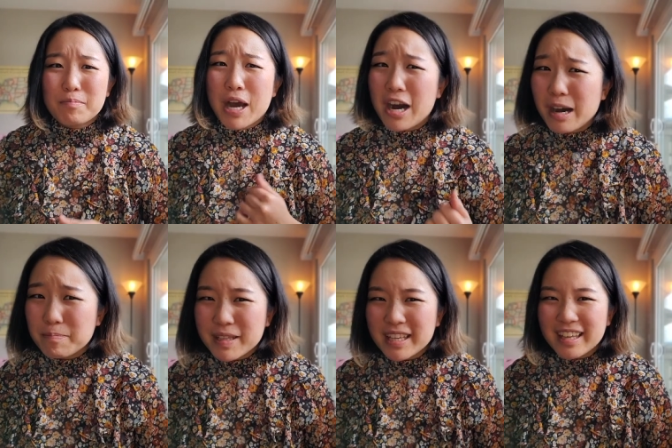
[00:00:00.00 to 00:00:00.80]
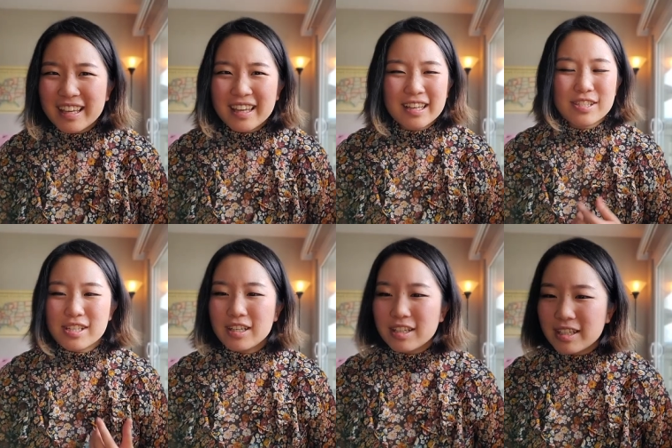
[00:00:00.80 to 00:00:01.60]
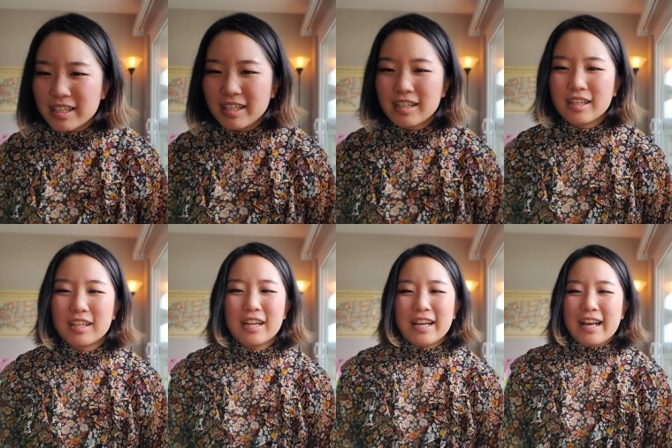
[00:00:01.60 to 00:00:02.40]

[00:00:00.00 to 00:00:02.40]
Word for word: poppy song on here.